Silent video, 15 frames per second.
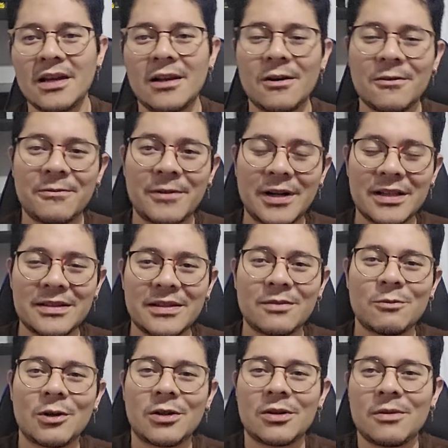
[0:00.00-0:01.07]
Hello, friends,
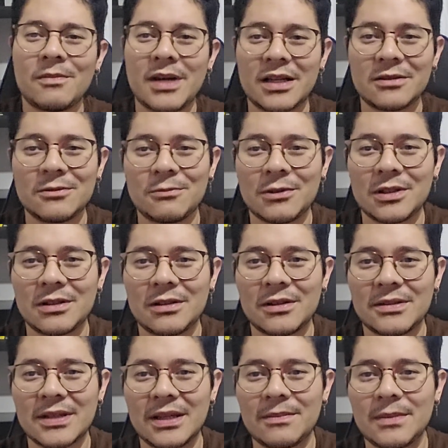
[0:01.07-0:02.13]
and welcome back to
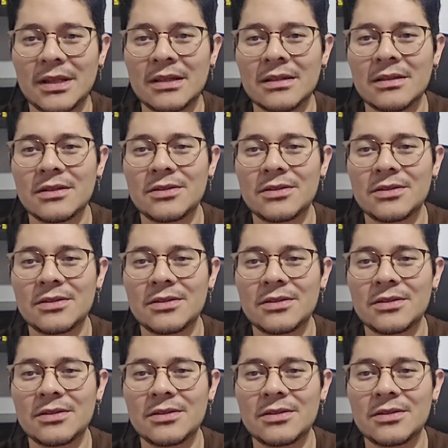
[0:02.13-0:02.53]
Wonderlust Gaming.